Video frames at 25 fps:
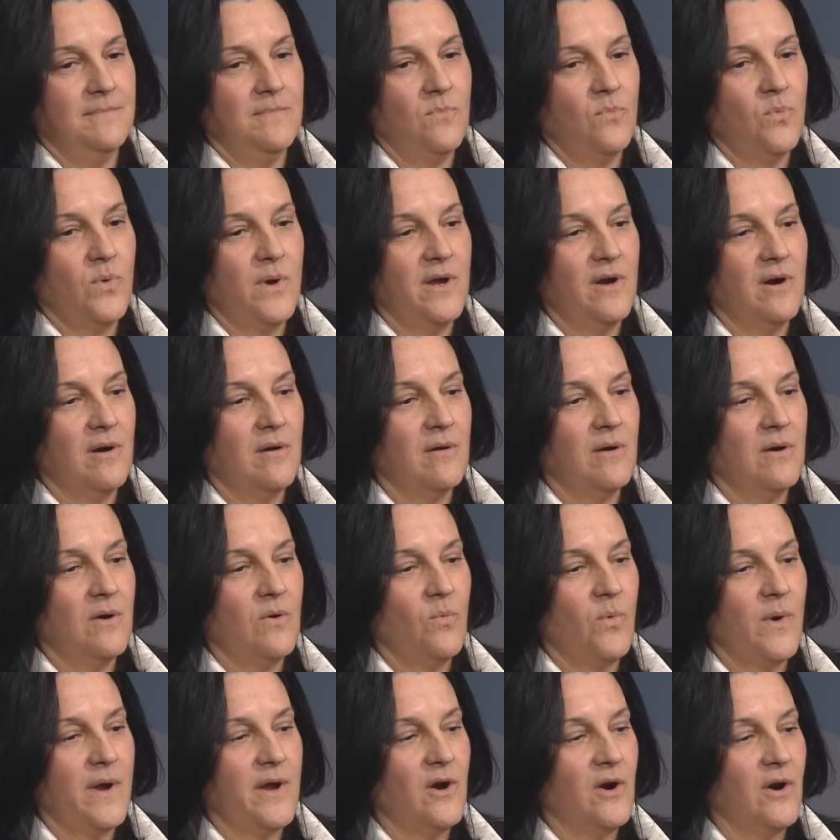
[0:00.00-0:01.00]
We
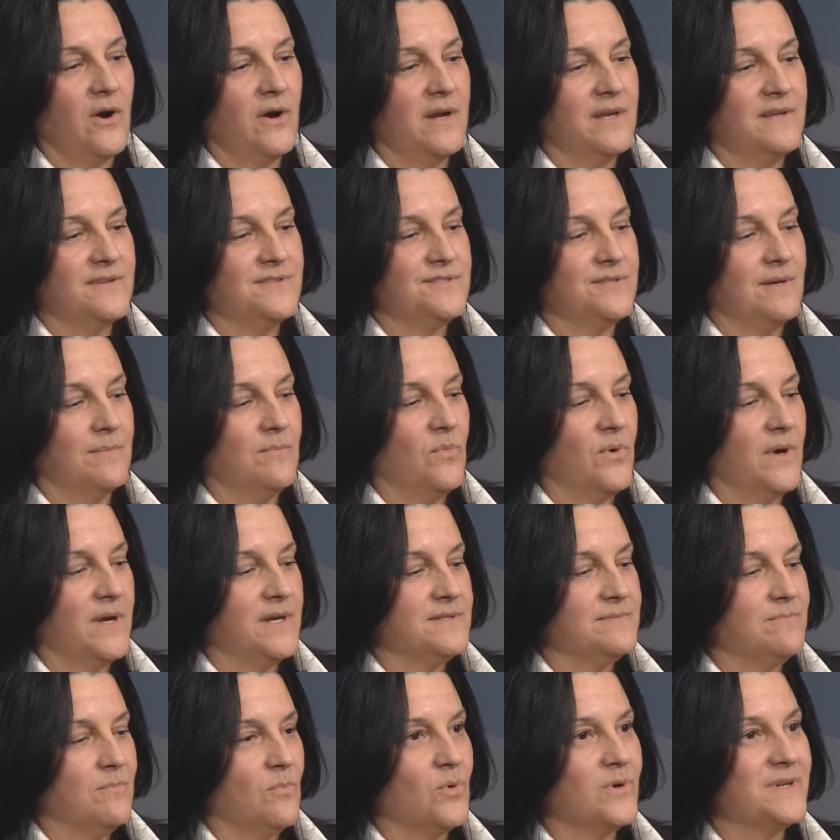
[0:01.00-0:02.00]
are in some
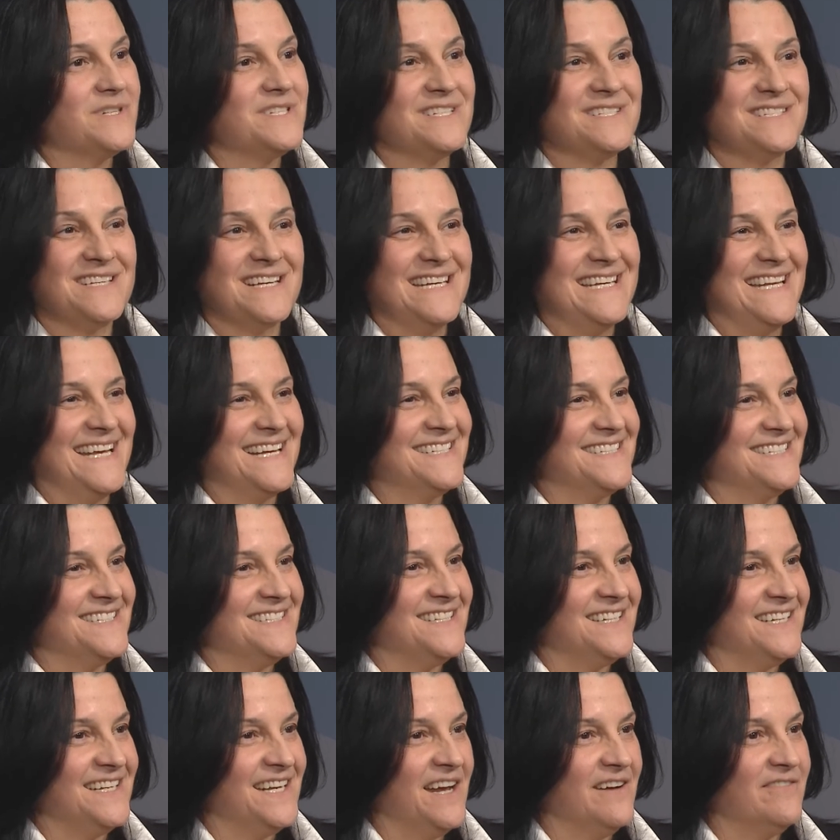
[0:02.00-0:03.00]
ways more
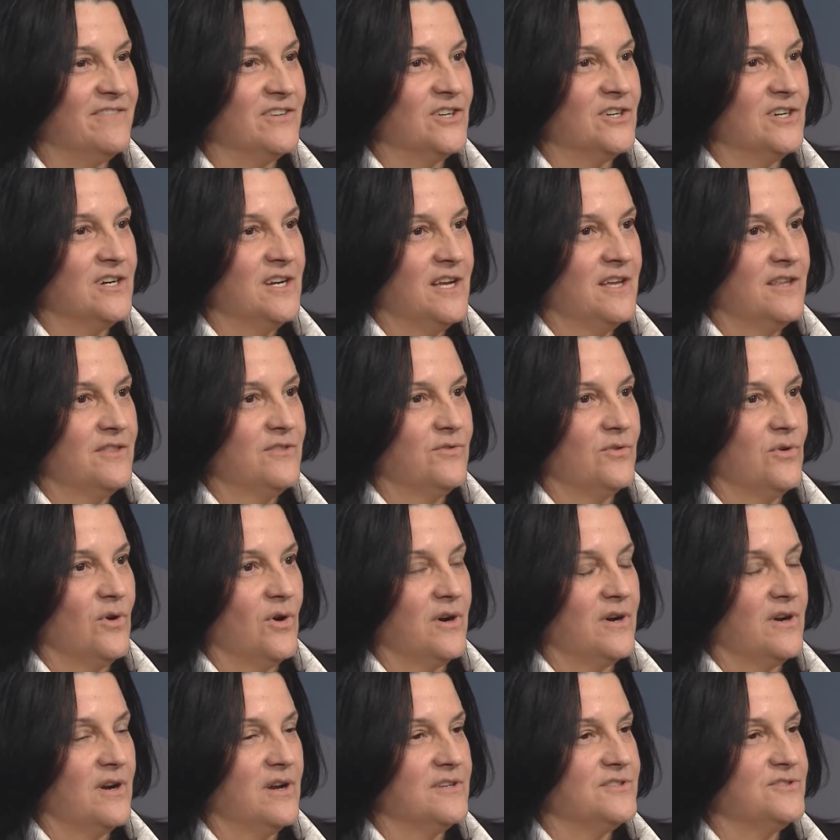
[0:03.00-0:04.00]
disconnected than ever through
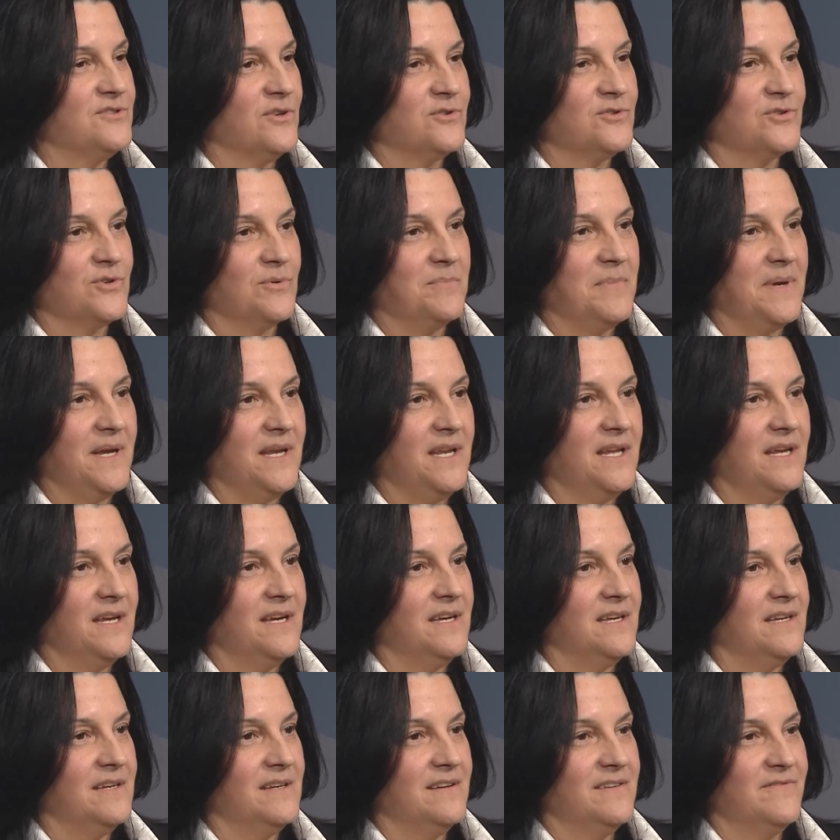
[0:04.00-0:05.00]
our social
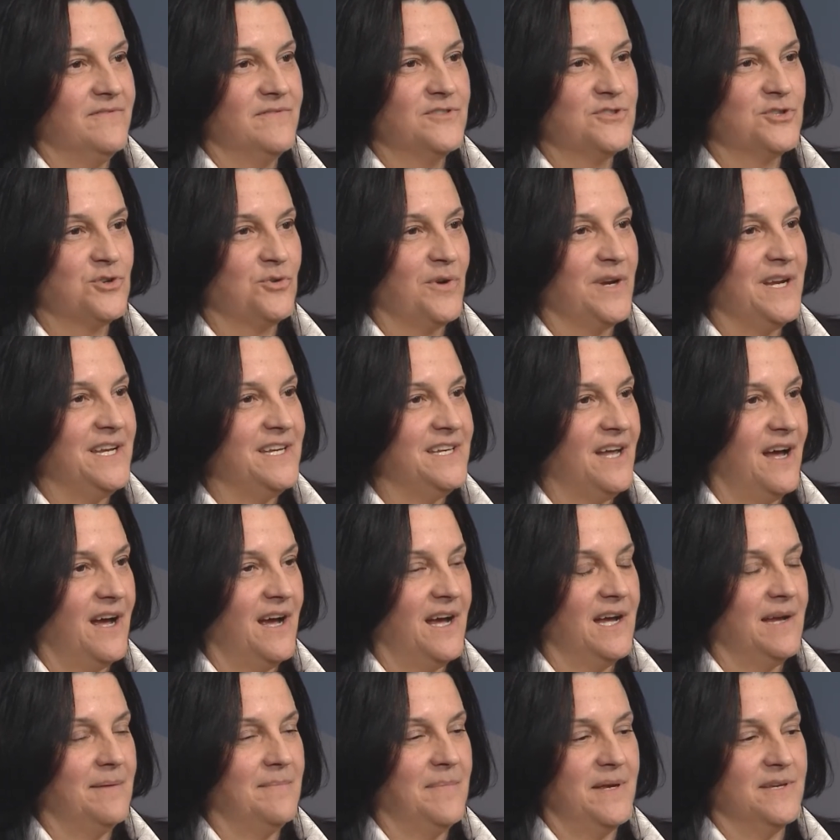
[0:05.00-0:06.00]
media, and screen
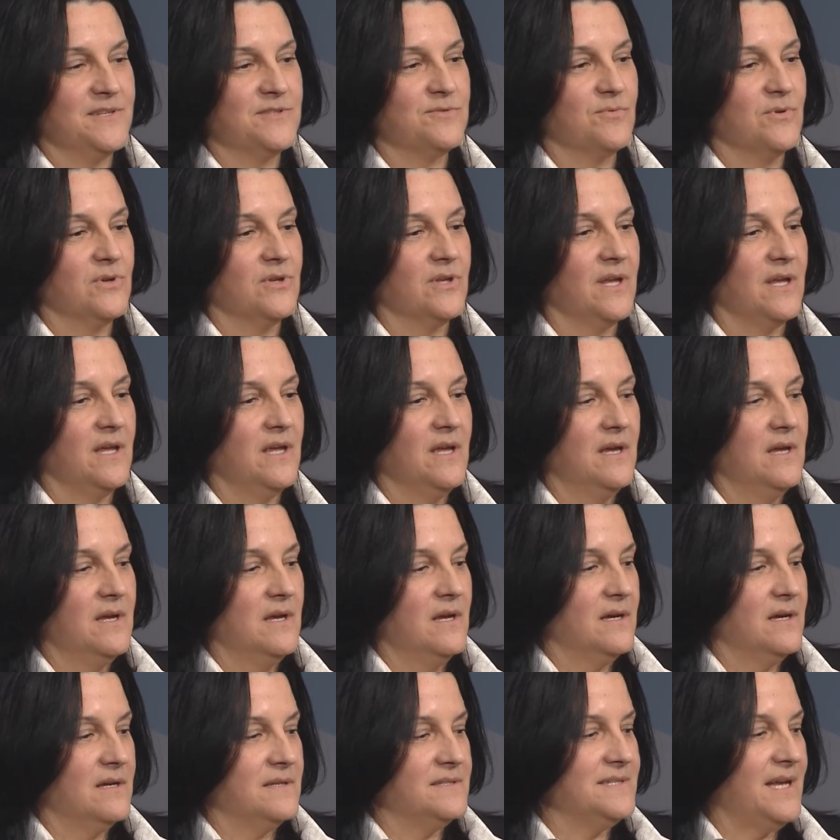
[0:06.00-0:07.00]
time has really
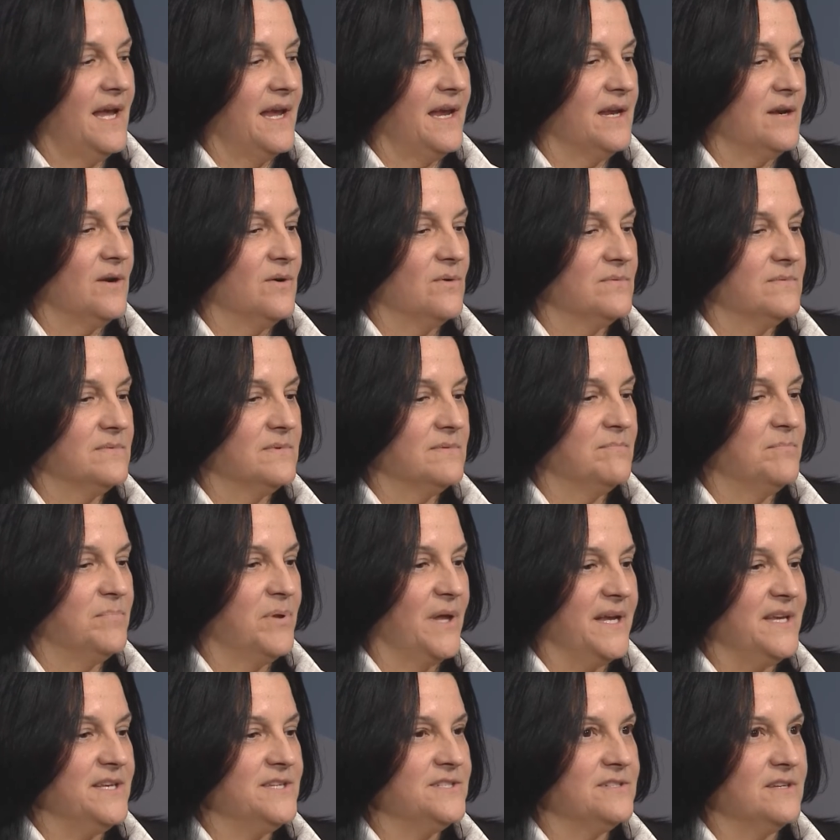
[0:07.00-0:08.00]
taken on
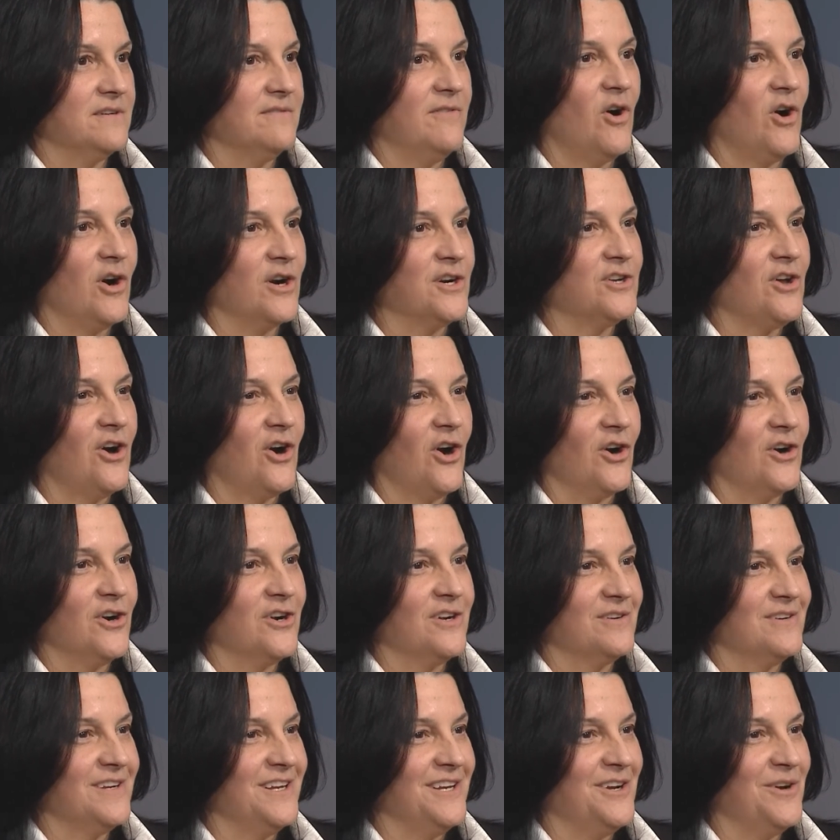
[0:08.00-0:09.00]
place of heart-to-heart,
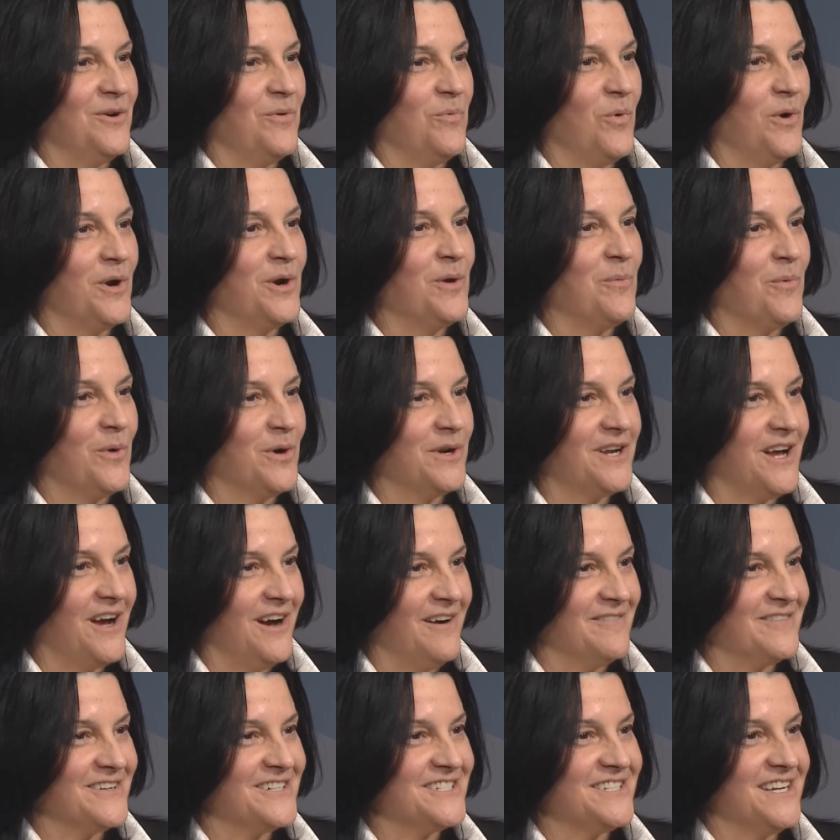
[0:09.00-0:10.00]
one-on-one
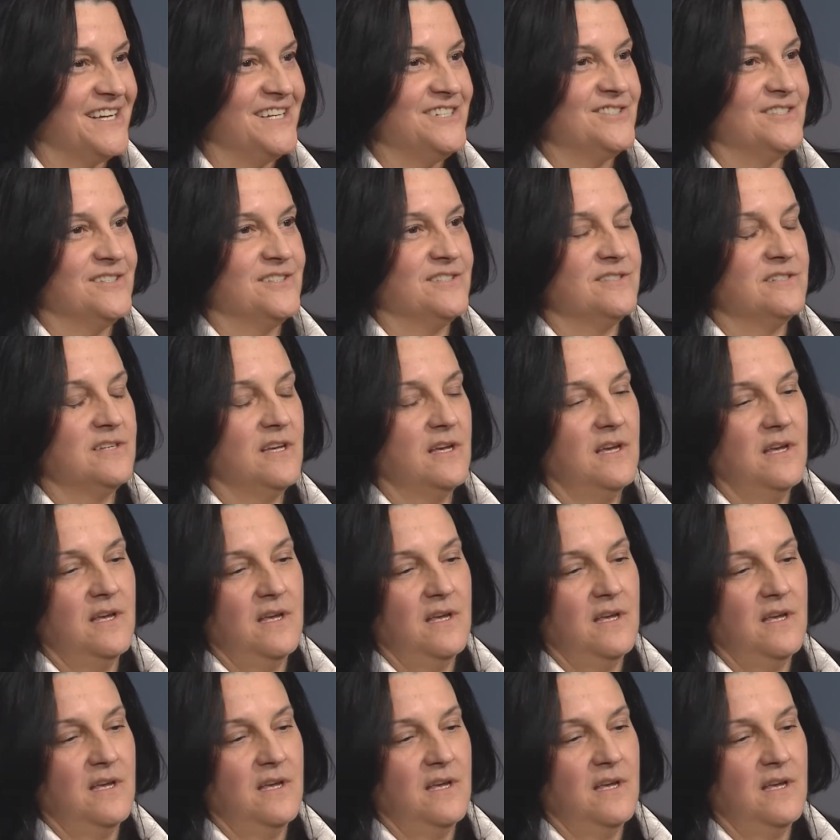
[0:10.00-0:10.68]
conversations.